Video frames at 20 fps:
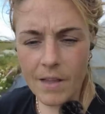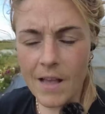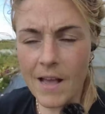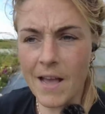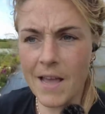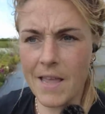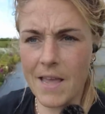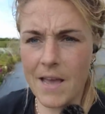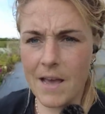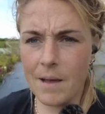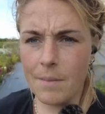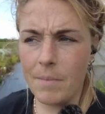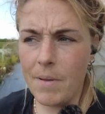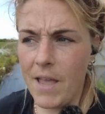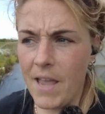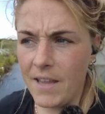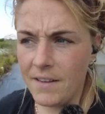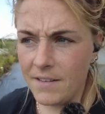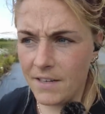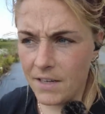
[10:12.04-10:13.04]
I am
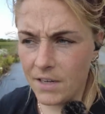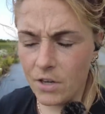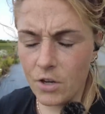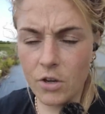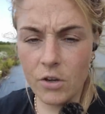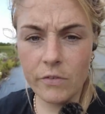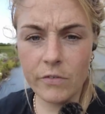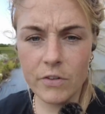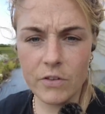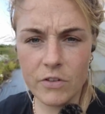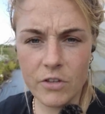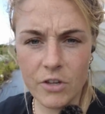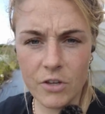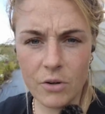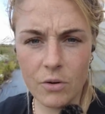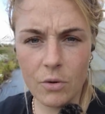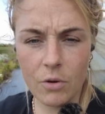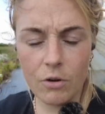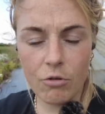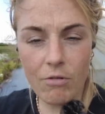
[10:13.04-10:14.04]
heading over
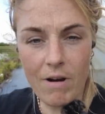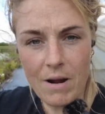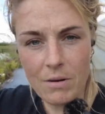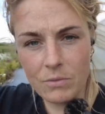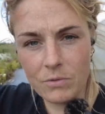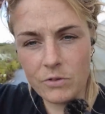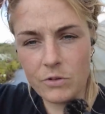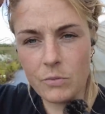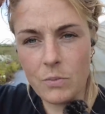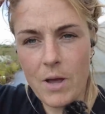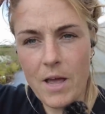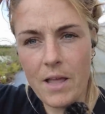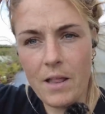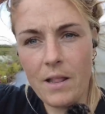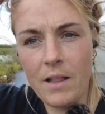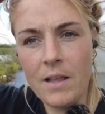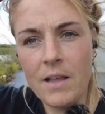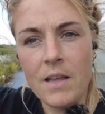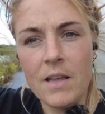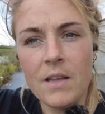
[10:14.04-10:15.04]
to
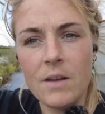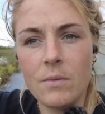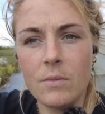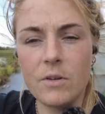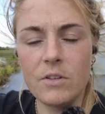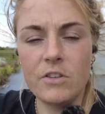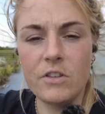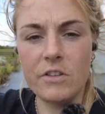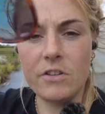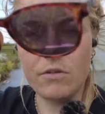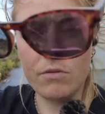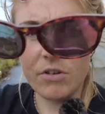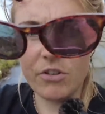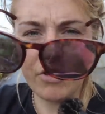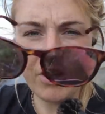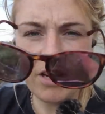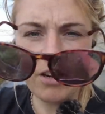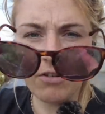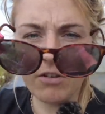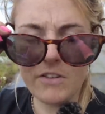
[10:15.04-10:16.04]
Groundswell, which is a
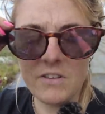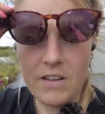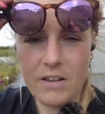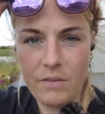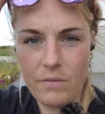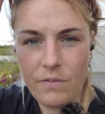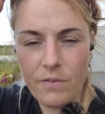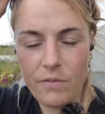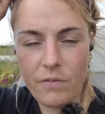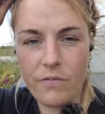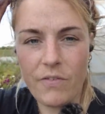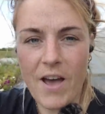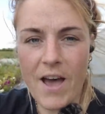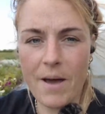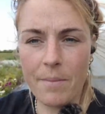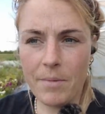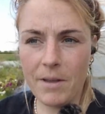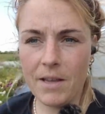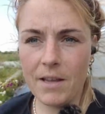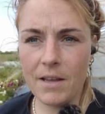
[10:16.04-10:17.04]
regenerative
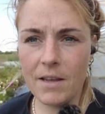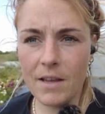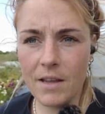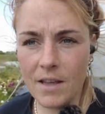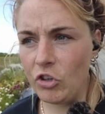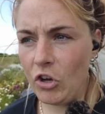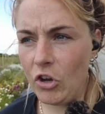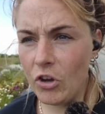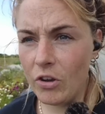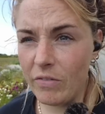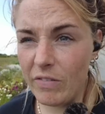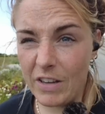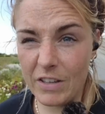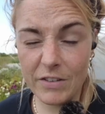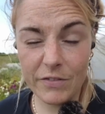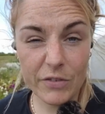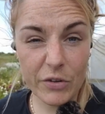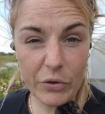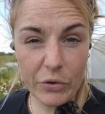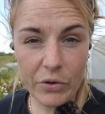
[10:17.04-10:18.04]
farming show
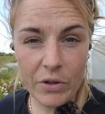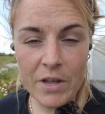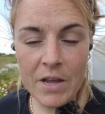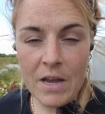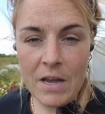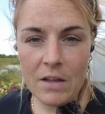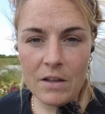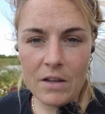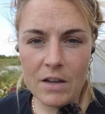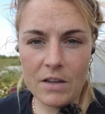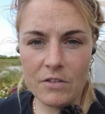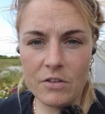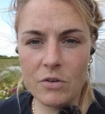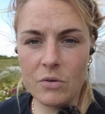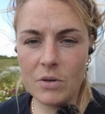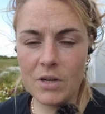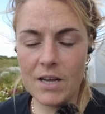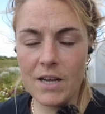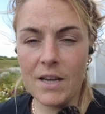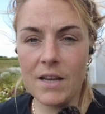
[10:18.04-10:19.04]
festival, a
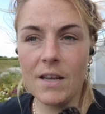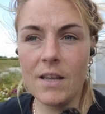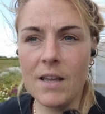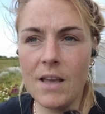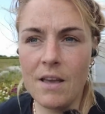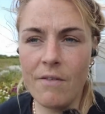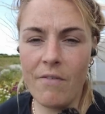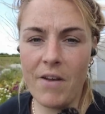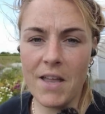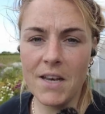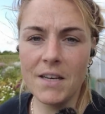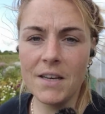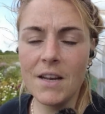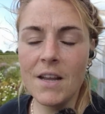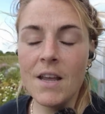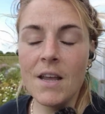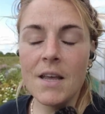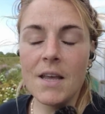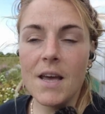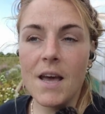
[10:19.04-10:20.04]
2-day event
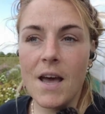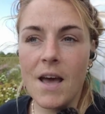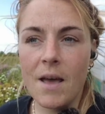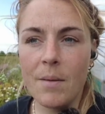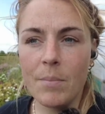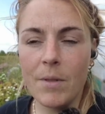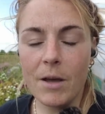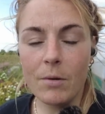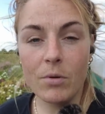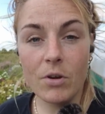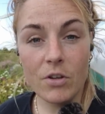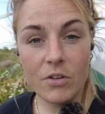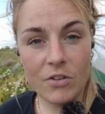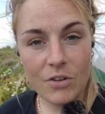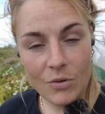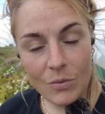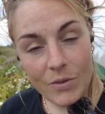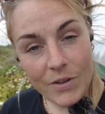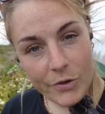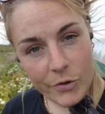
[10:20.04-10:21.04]
that I'm going
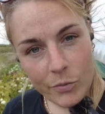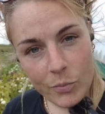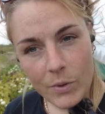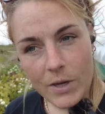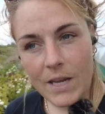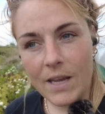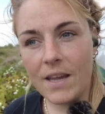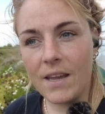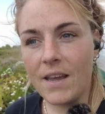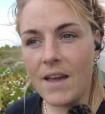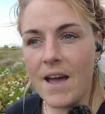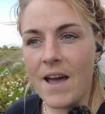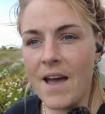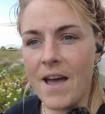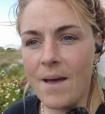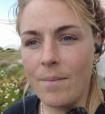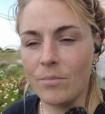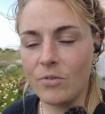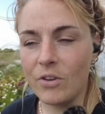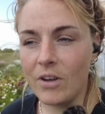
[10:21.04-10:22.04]
to this week.
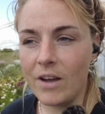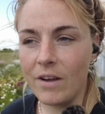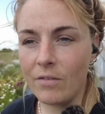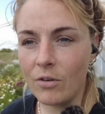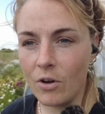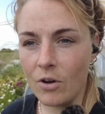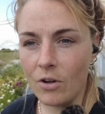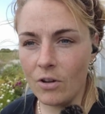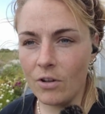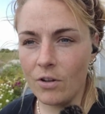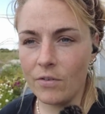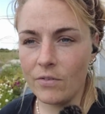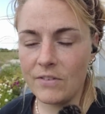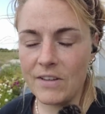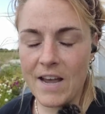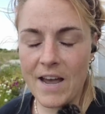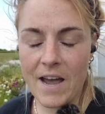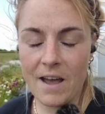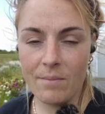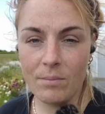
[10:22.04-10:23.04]
So I haven't got a lot of
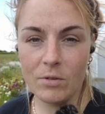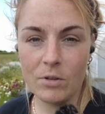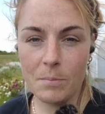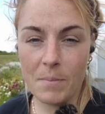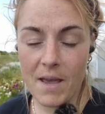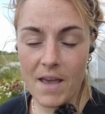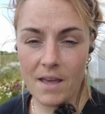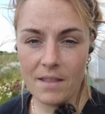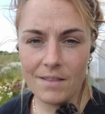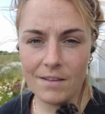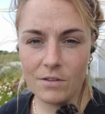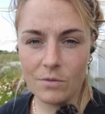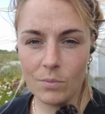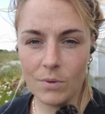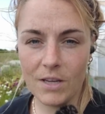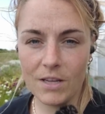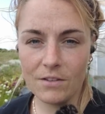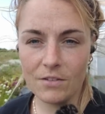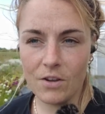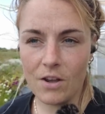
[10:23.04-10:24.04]
time spare this
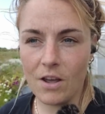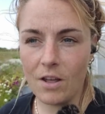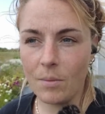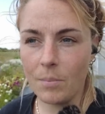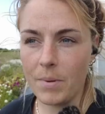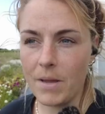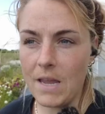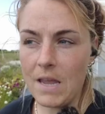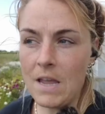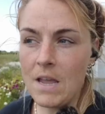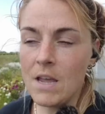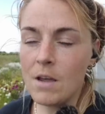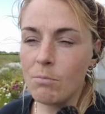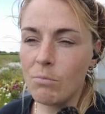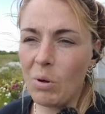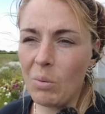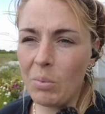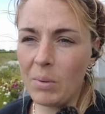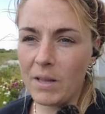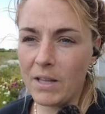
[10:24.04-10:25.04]
week, so I'll be
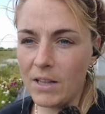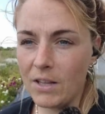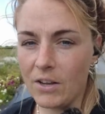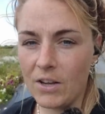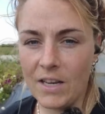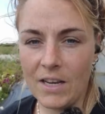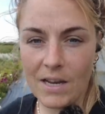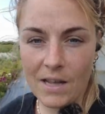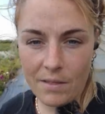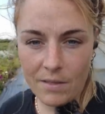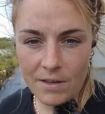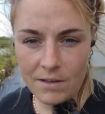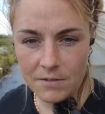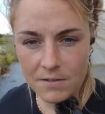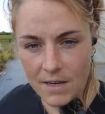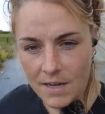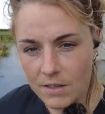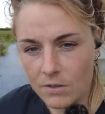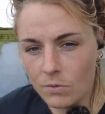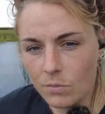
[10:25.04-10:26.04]
probably looking at
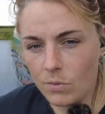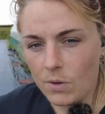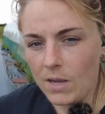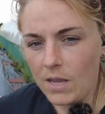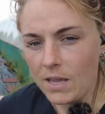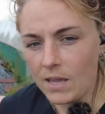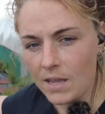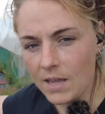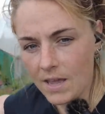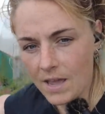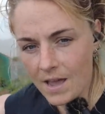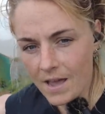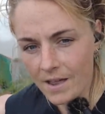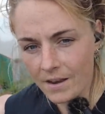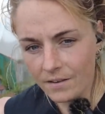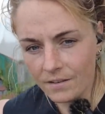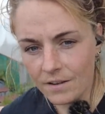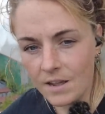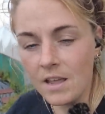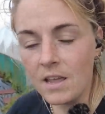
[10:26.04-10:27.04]
this next week.
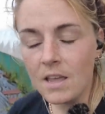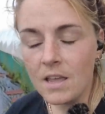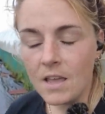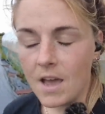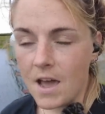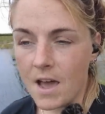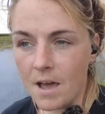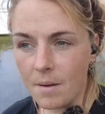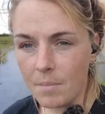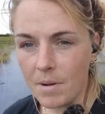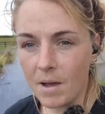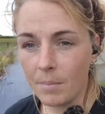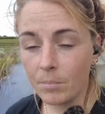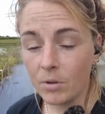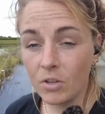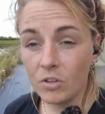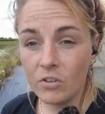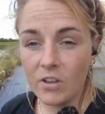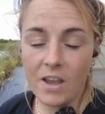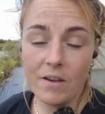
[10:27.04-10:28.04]
And I'm
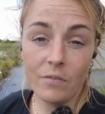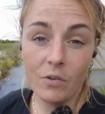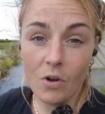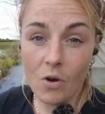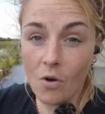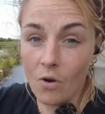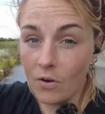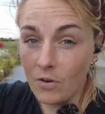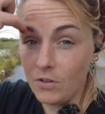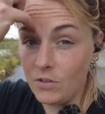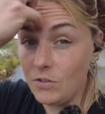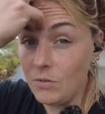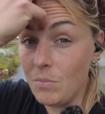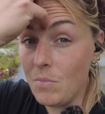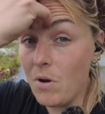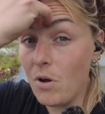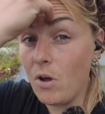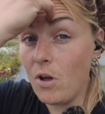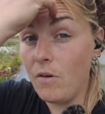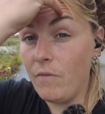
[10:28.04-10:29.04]
going to have to order some
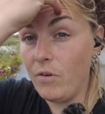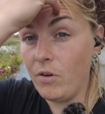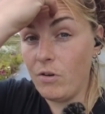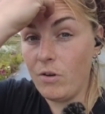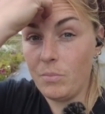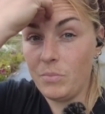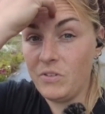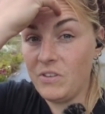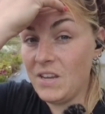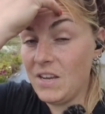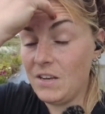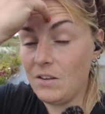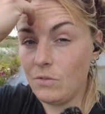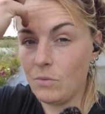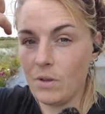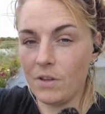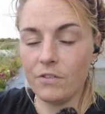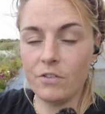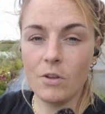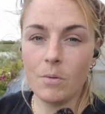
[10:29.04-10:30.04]
more cover crop seed as
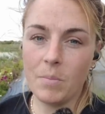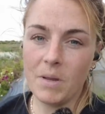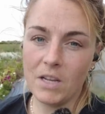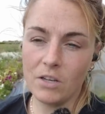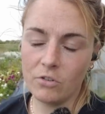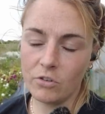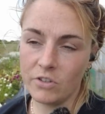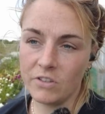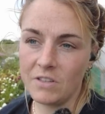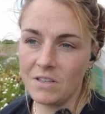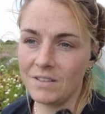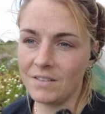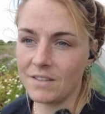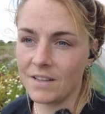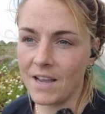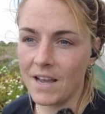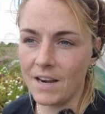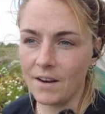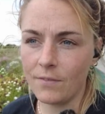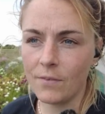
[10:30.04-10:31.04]
well, so it'd be interesting to
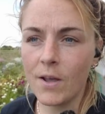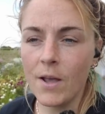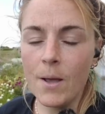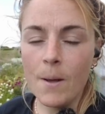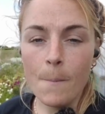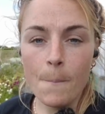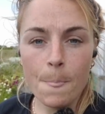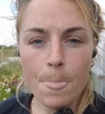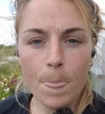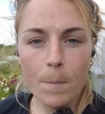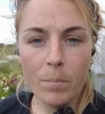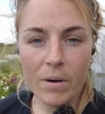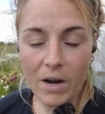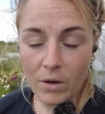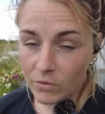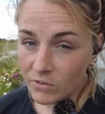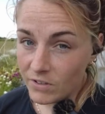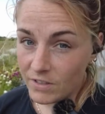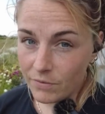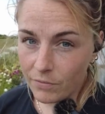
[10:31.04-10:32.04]
kind of
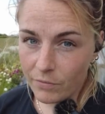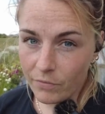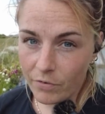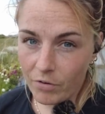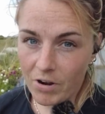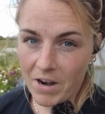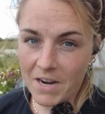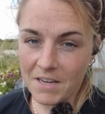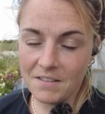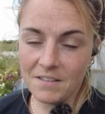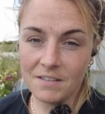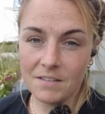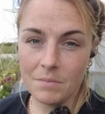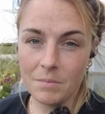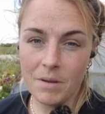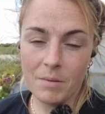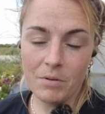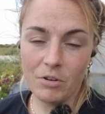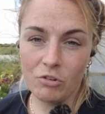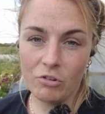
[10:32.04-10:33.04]
browse the different varieties and
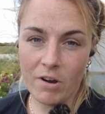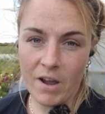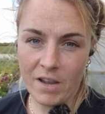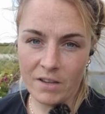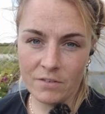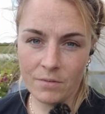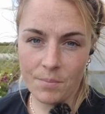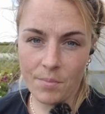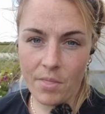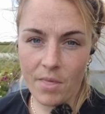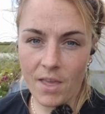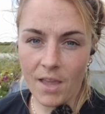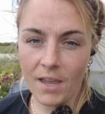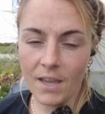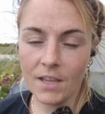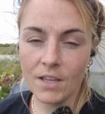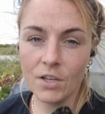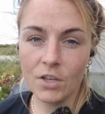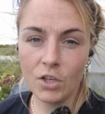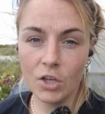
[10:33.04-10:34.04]
maybe try
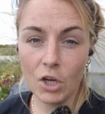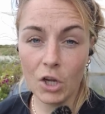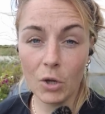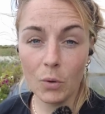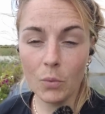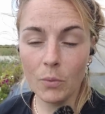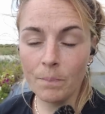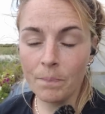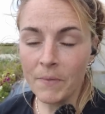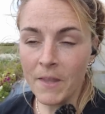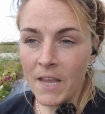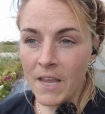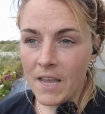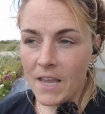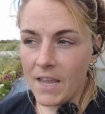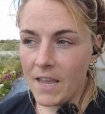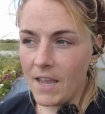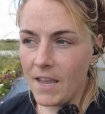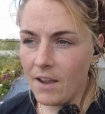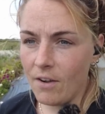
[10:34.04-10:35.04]
something new
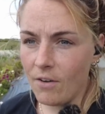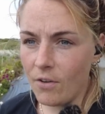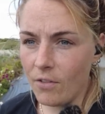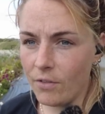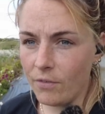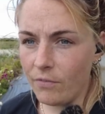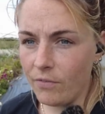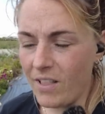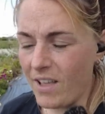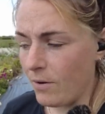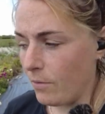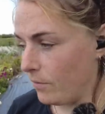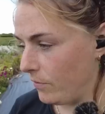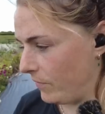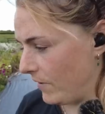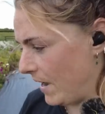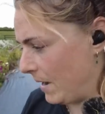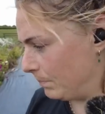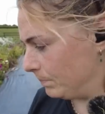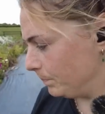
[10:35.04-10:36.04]
here on the flower
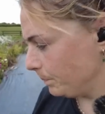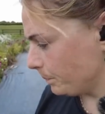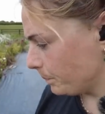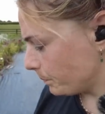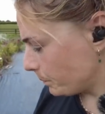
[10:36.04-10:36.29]
farm.